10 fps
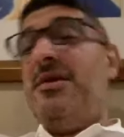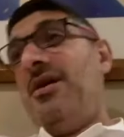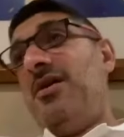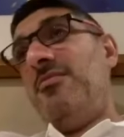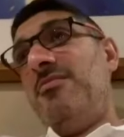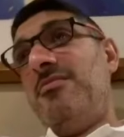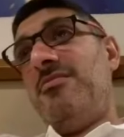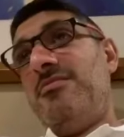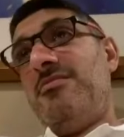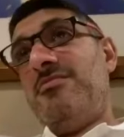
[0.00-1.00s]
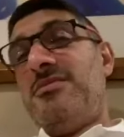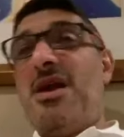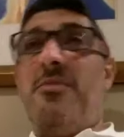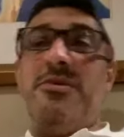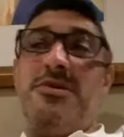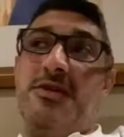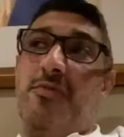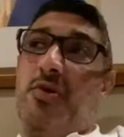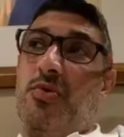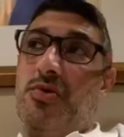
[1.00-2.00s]
And
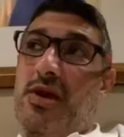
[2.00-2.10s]
typical.